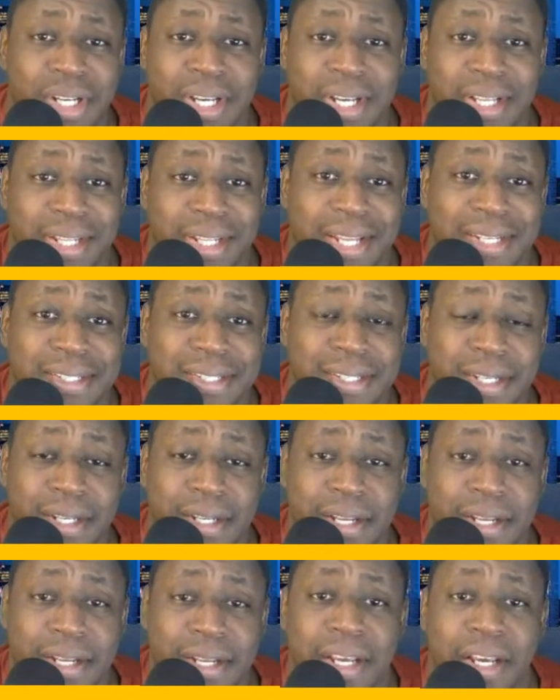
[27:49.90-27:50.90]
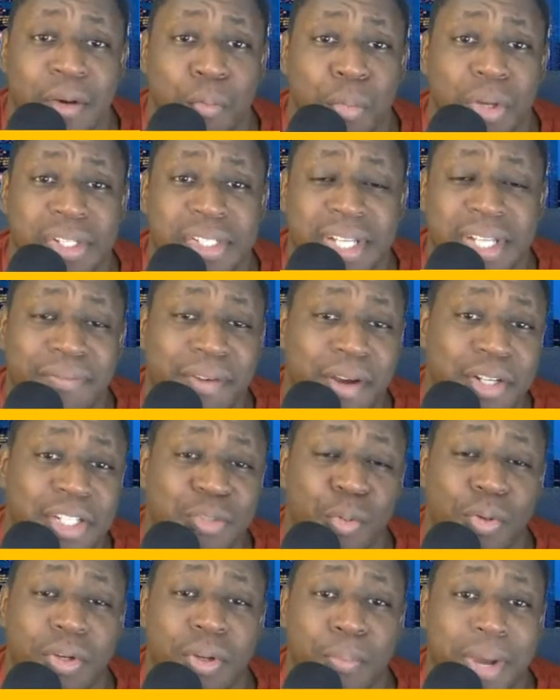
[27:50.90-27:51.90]
That's it. But say if I just
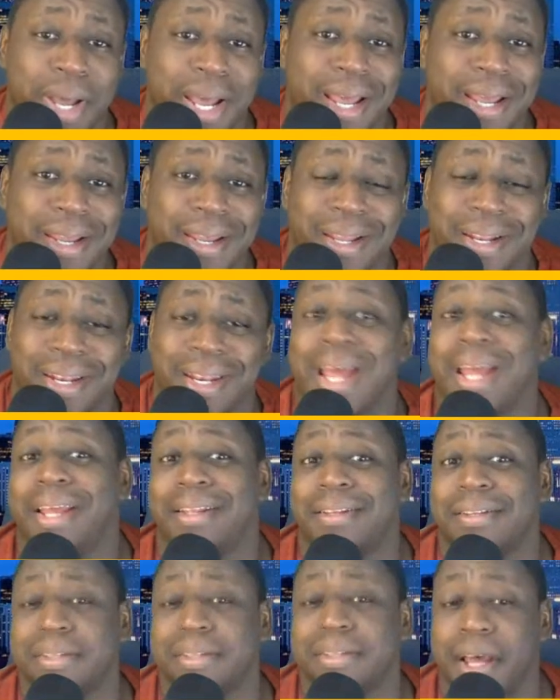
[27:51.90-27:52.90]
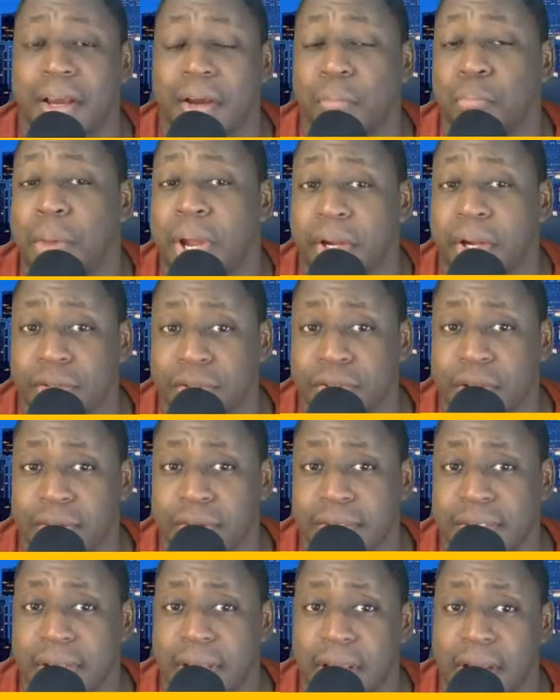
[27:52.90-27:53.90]
want to buy Nike stock, Microsoft
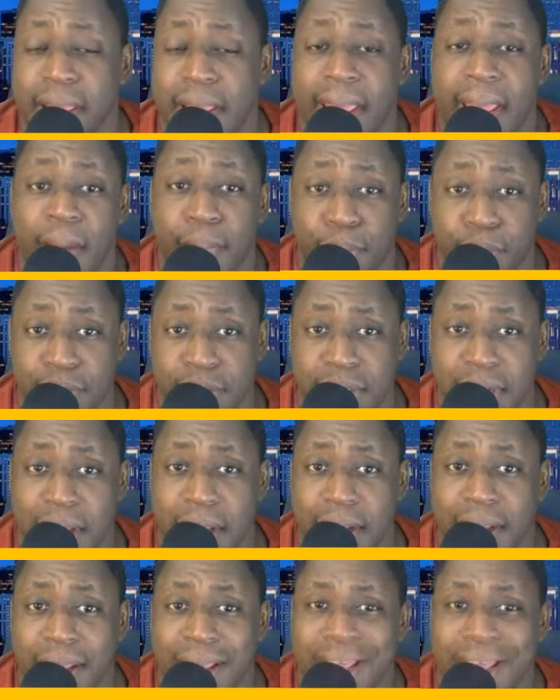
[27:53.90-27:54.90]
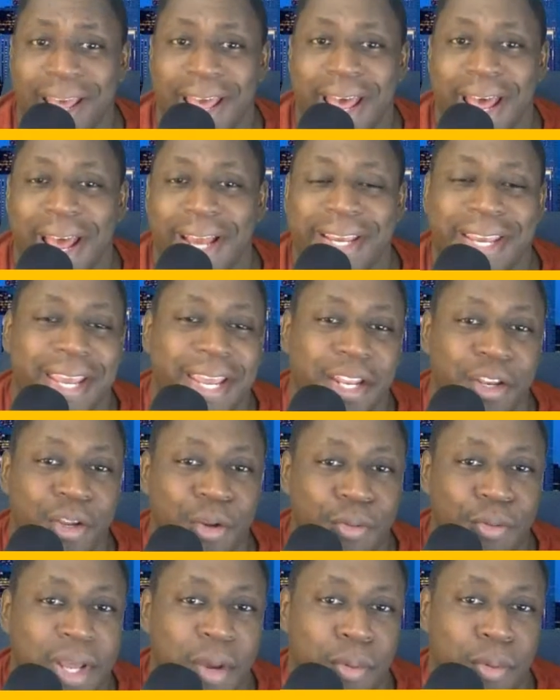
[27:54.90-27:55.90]
stock, Apple stock, I can't do
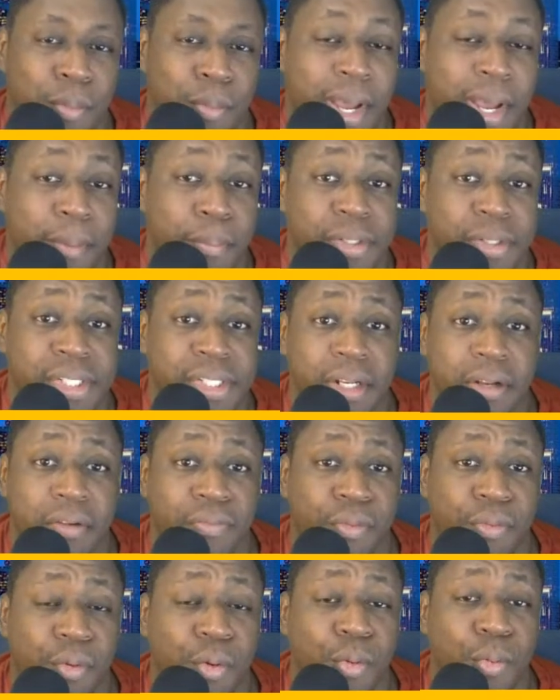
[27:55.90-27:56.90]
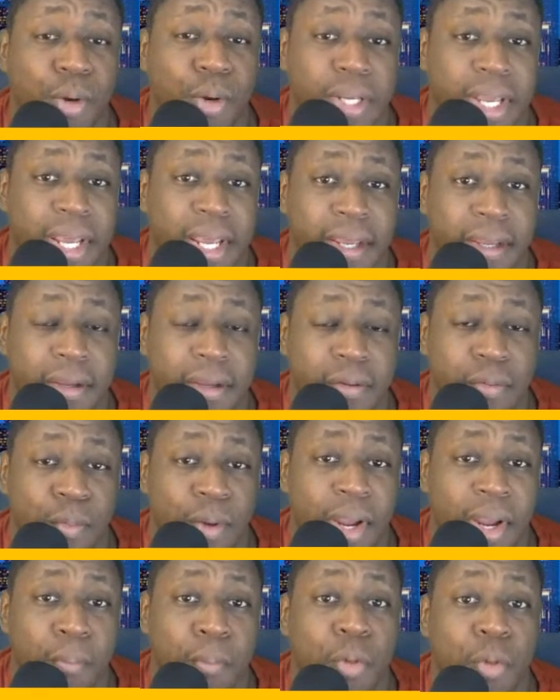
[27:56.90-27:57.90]
that with my particular 401k,
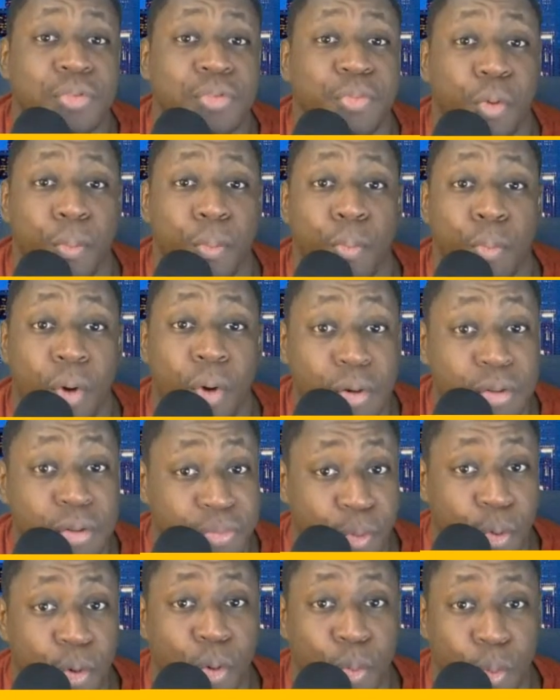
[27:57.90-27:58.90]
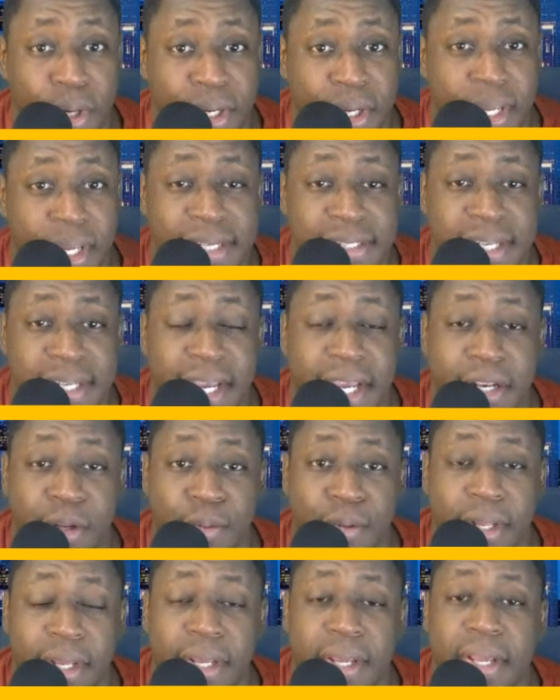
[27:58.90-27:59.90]
right? Most for, most 401ks can't do
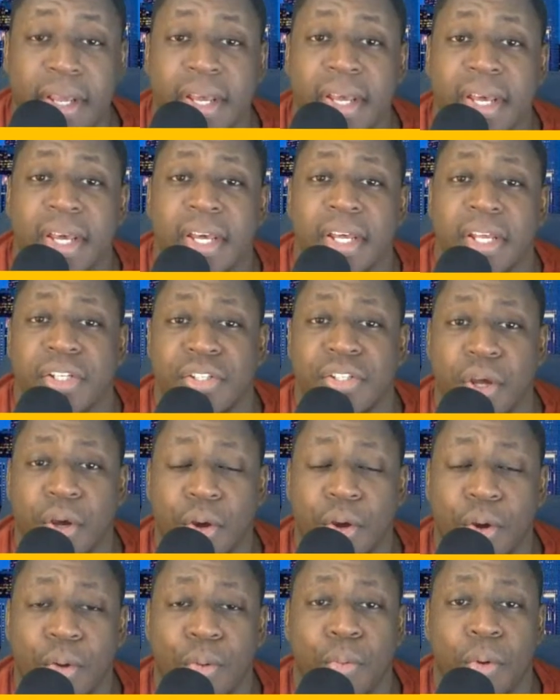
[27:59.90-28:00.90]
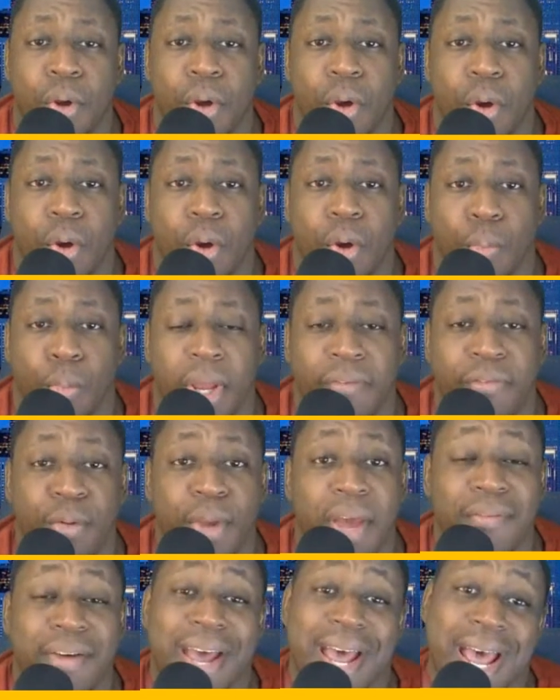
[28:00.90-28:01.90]
that. So if you
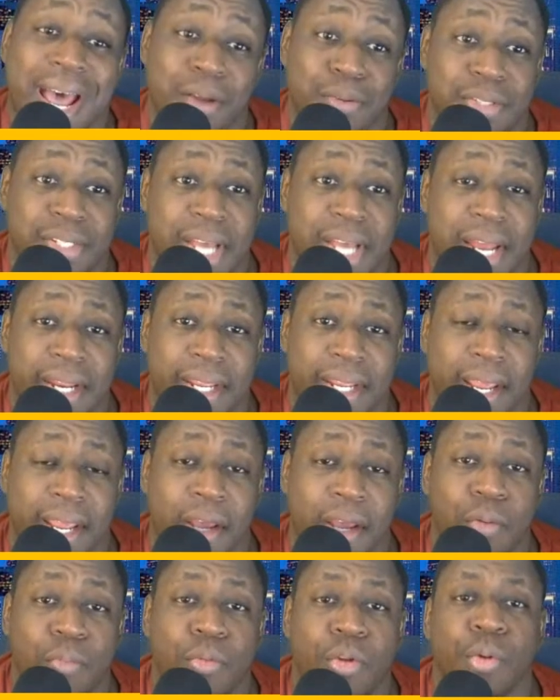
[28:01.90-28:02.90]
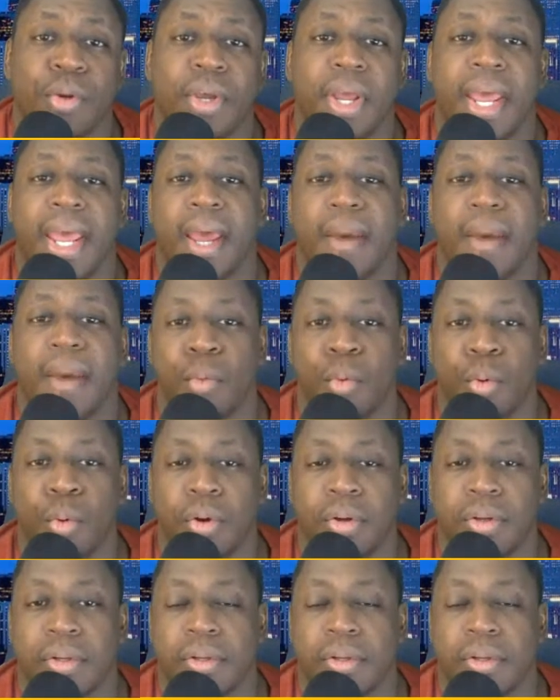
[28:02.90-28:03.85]
have an outside account, you can have more